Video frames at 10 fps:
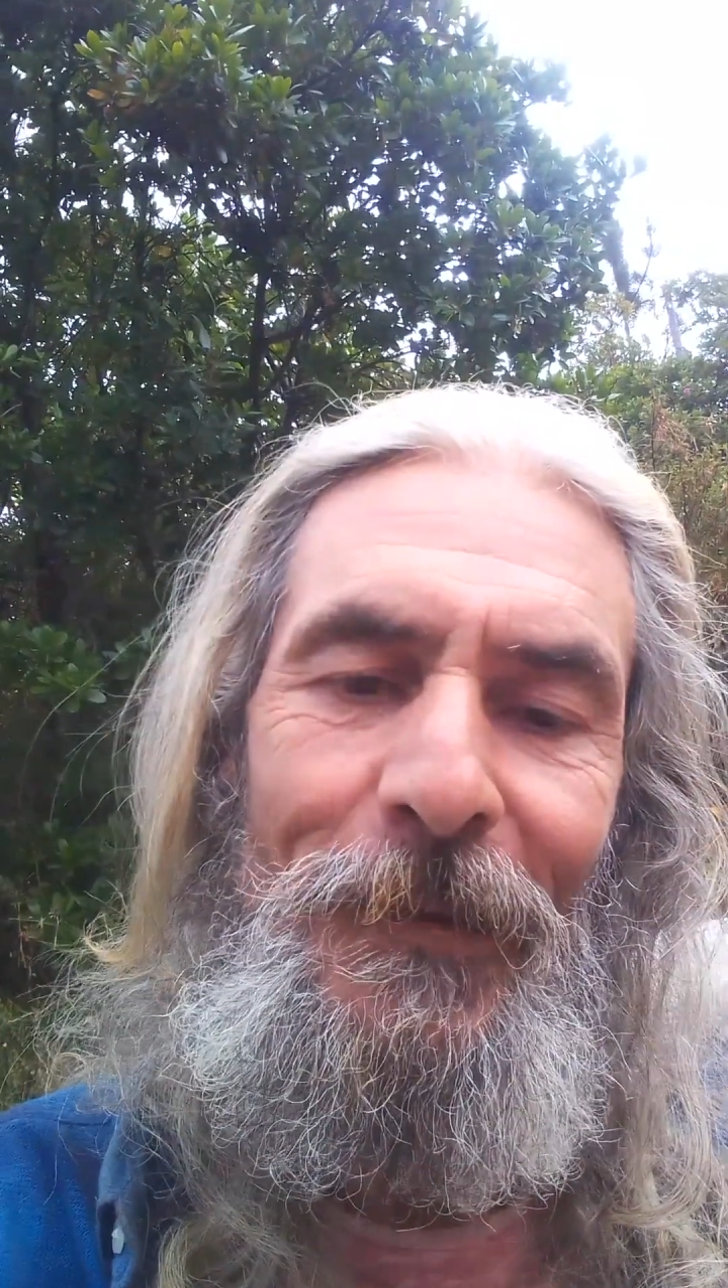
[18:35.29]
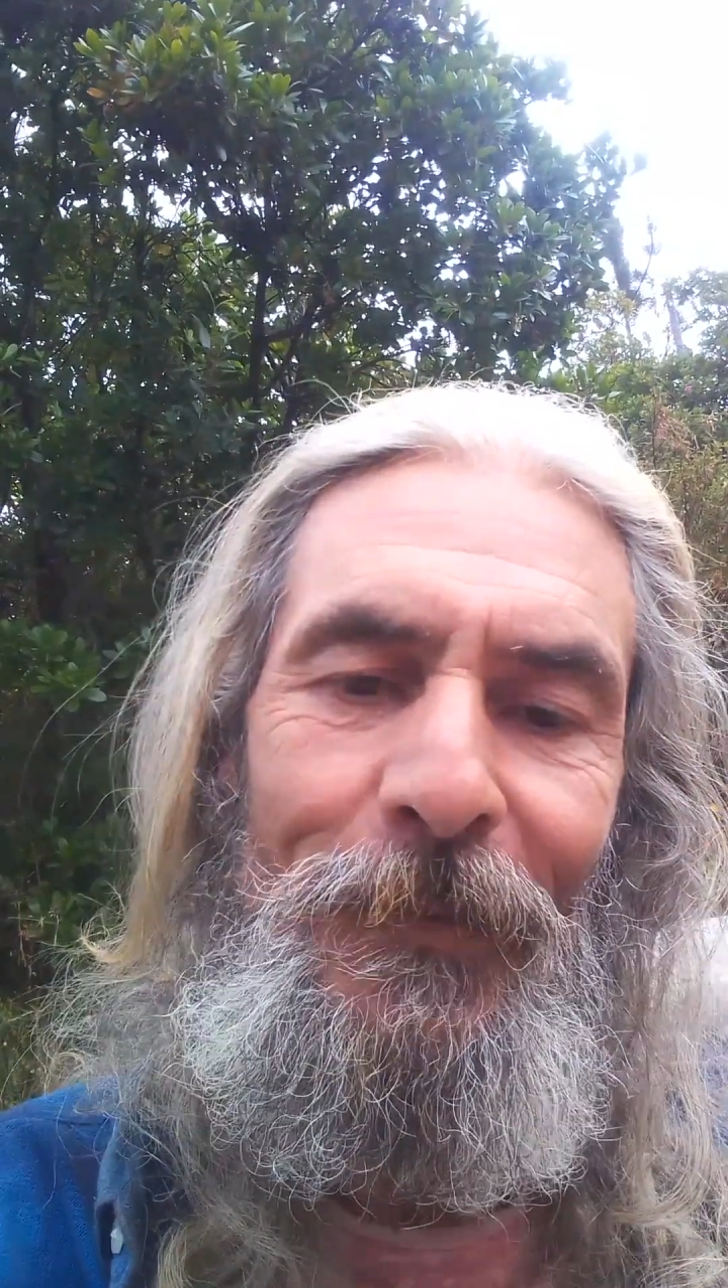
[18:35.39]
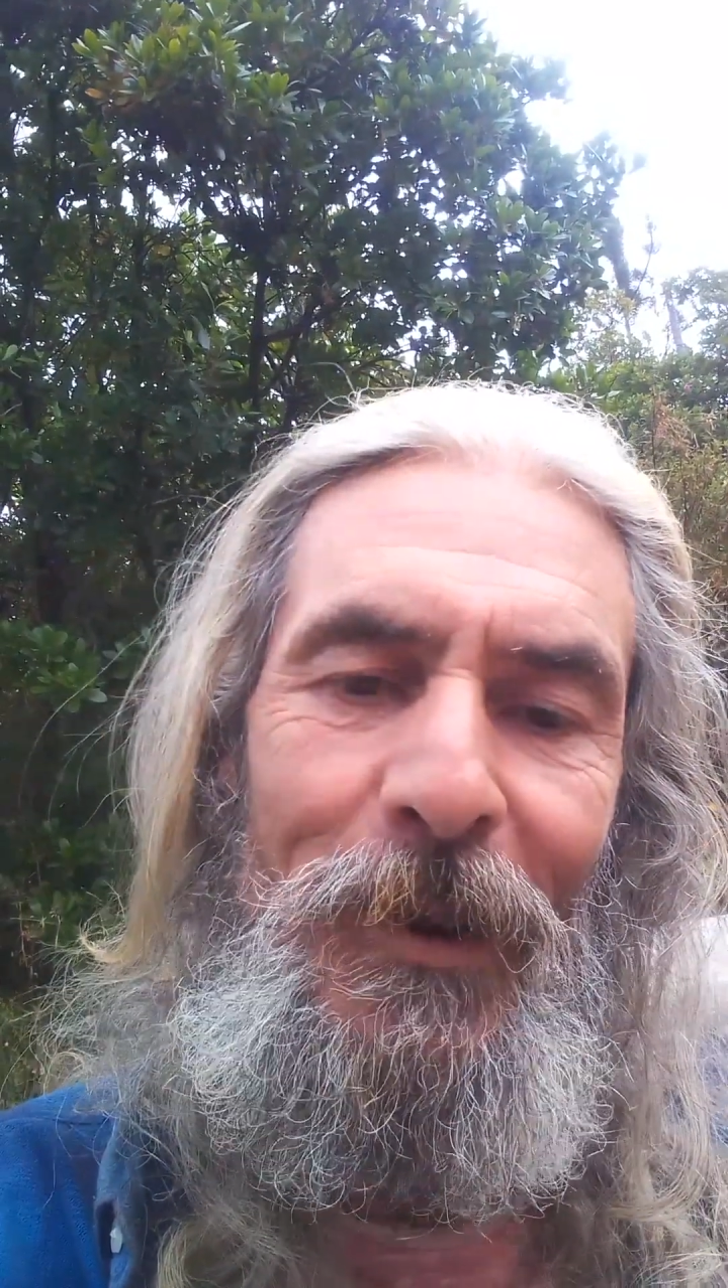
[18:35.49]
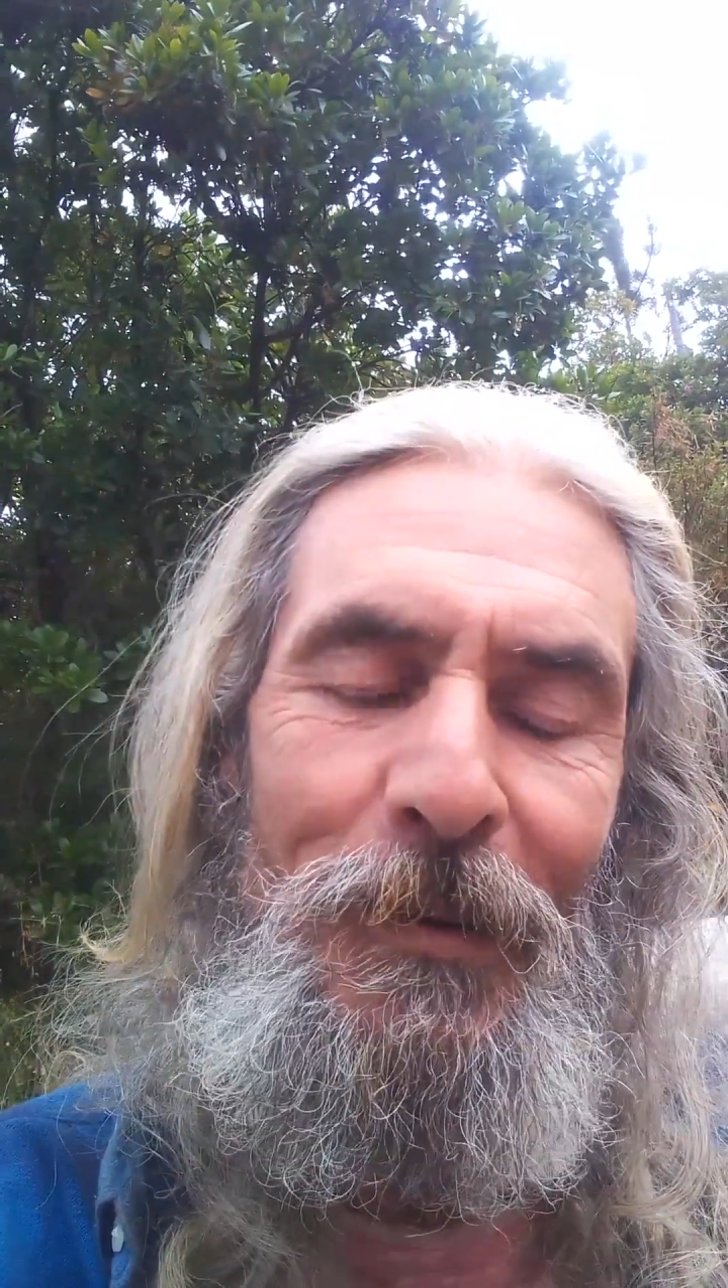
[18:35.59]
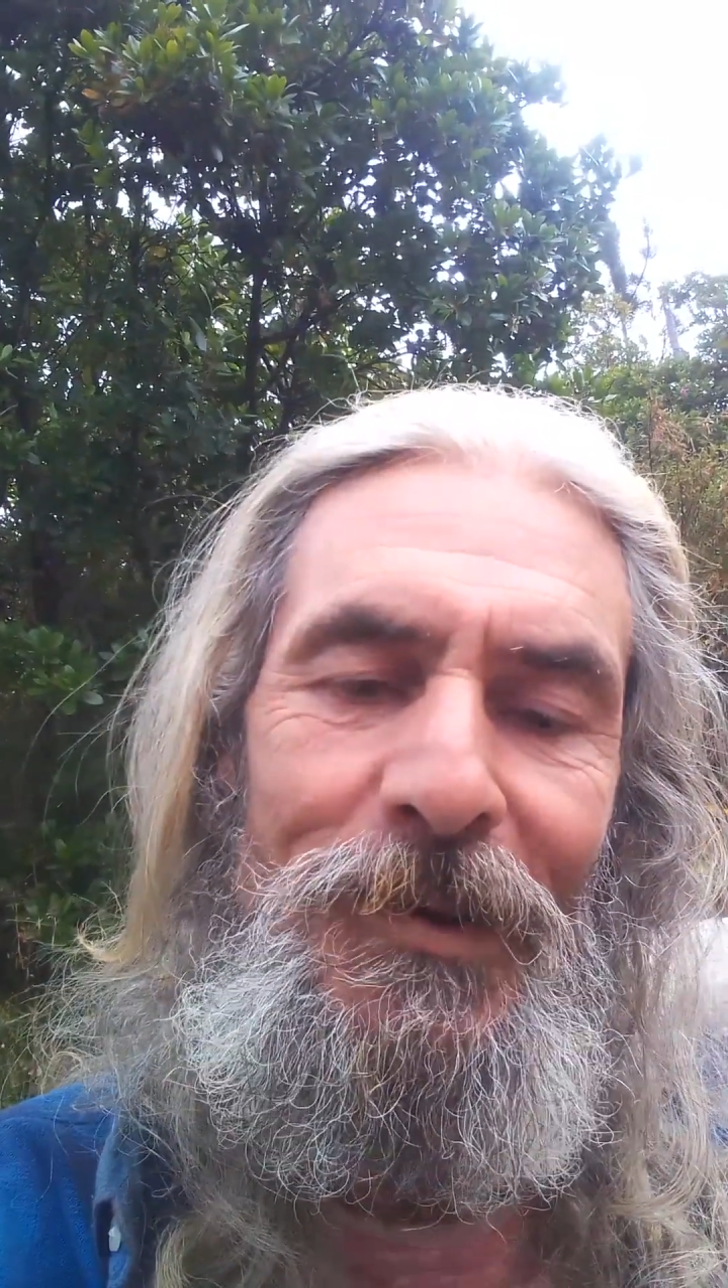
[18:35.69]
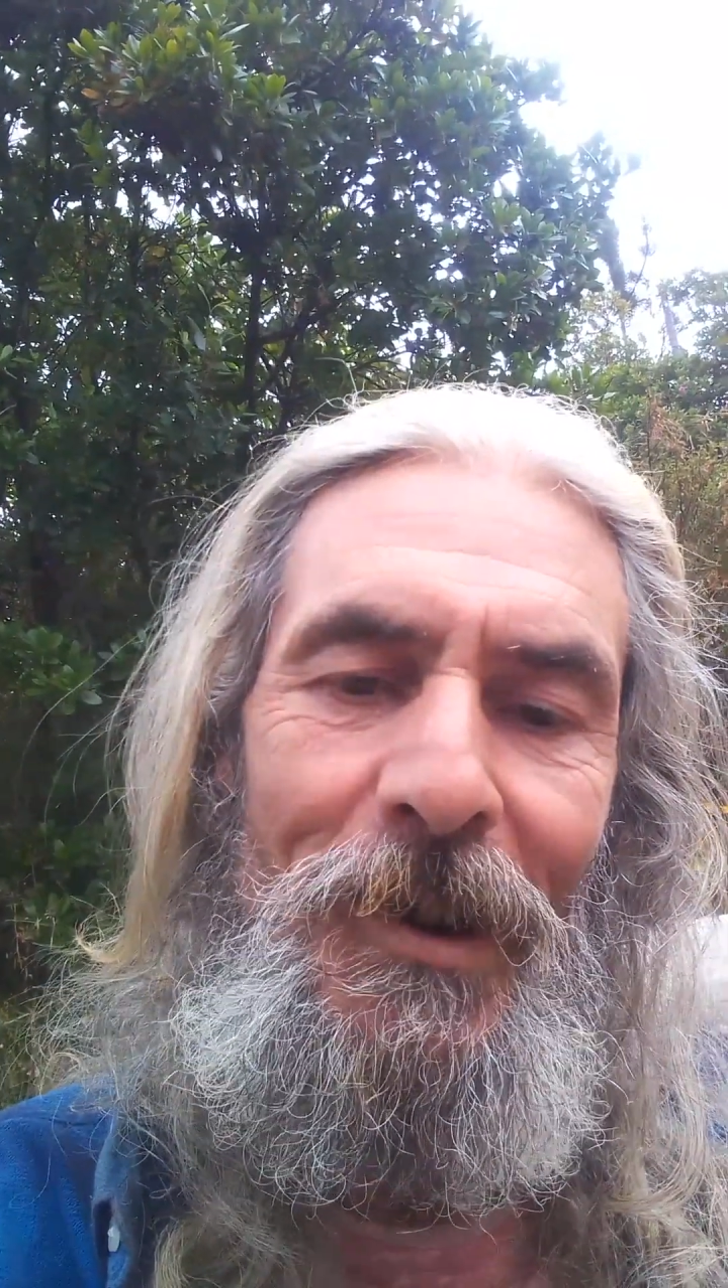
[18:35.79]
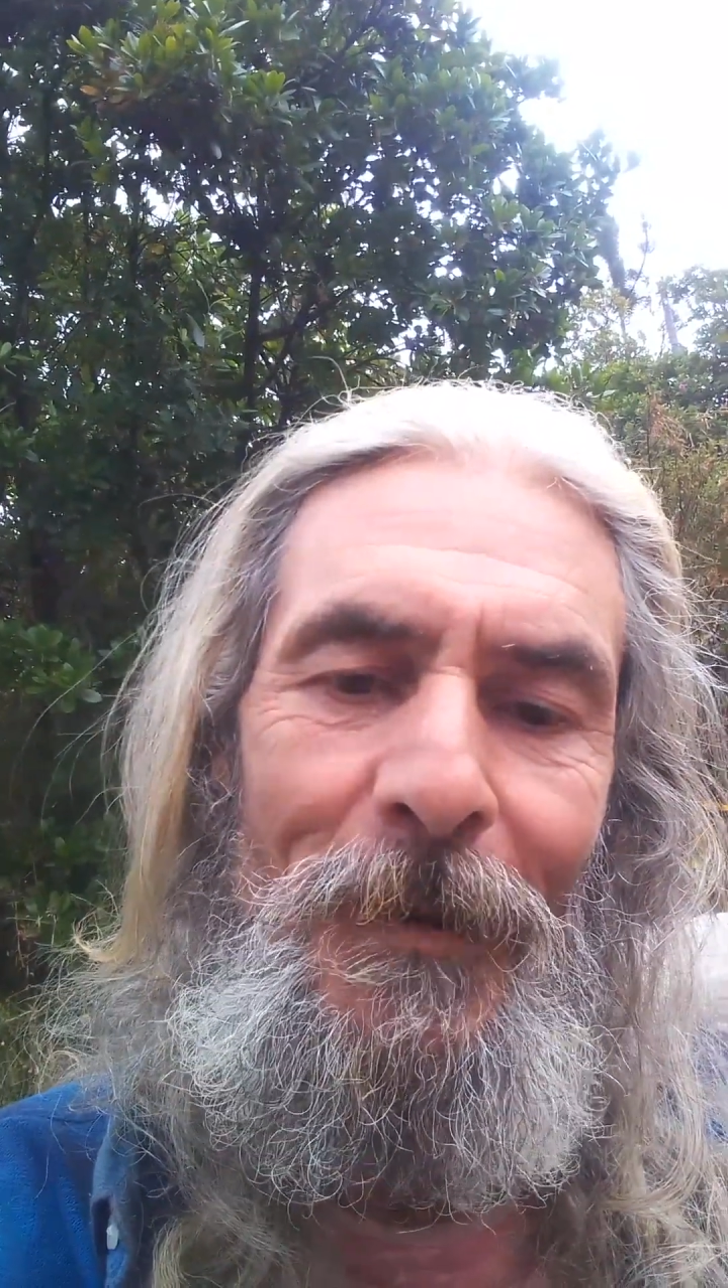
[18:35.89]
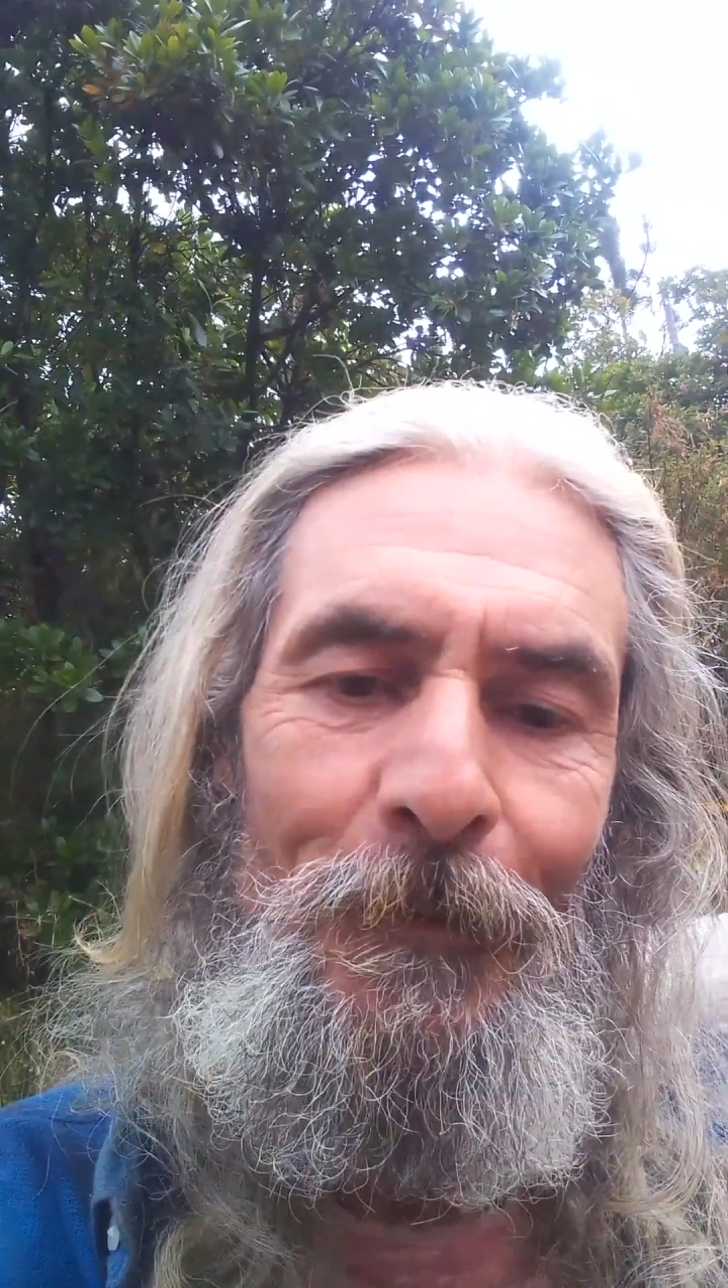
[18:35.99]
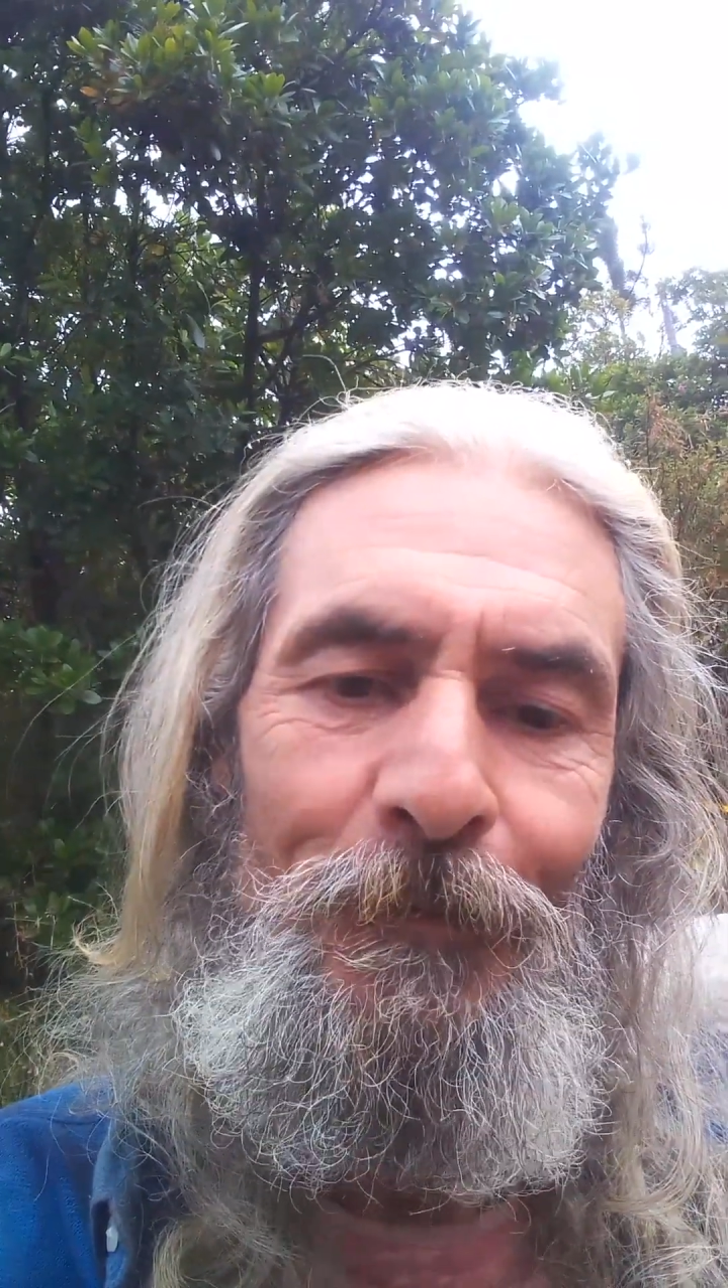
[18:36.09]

the future,